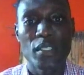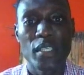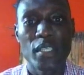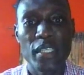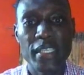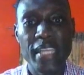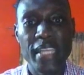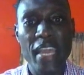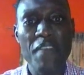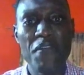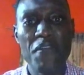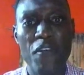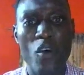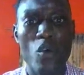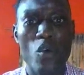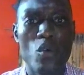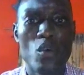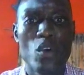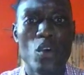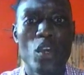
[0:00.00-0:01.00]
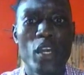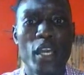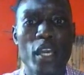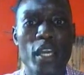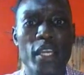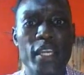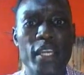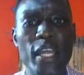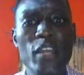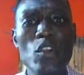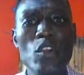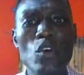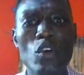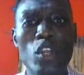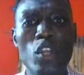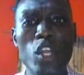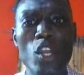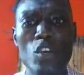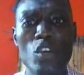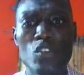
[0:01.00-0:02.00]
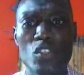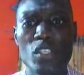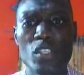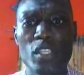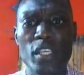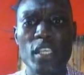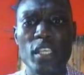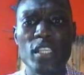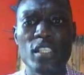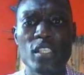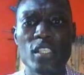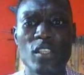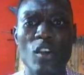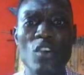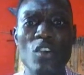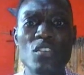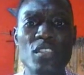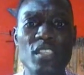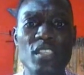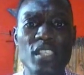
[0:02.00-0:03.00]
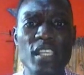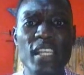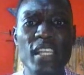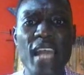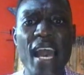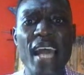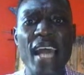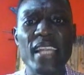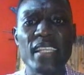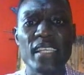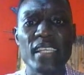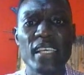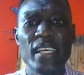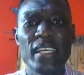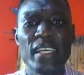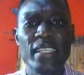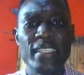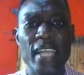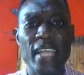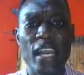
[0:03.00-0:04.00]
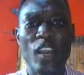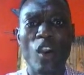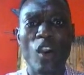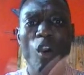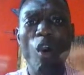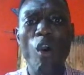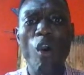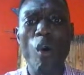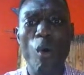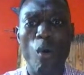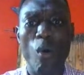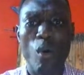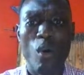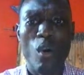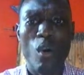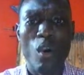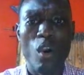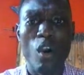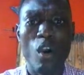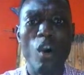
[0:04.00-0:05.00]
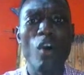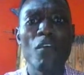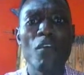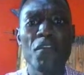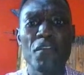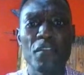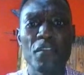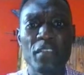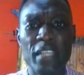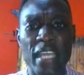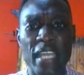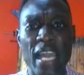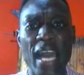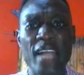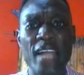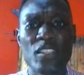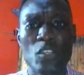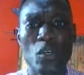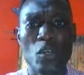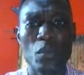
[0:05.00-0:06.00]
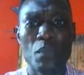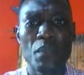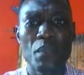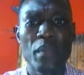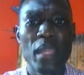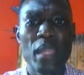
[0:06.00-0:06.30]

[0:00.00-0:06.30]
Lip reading: Therefore, the nucleus is considered the core of the atom